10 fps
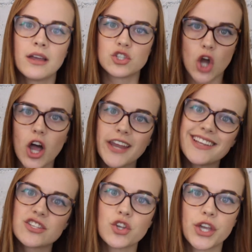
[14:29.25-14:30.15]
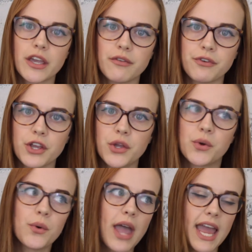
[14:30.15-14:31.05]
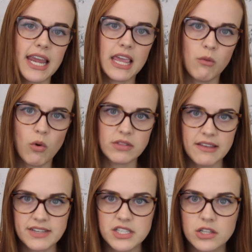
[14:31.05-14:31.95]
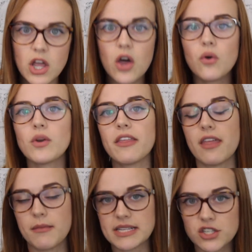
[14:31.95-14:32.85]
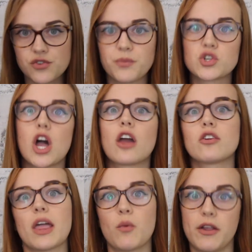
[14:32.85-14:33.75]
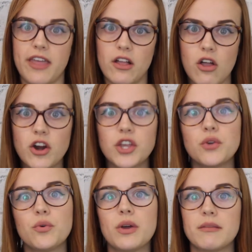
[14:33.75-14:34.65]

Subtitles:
John is looking for you and he won't leave us alone." And then the messages from John are like, "Where the hell are you?"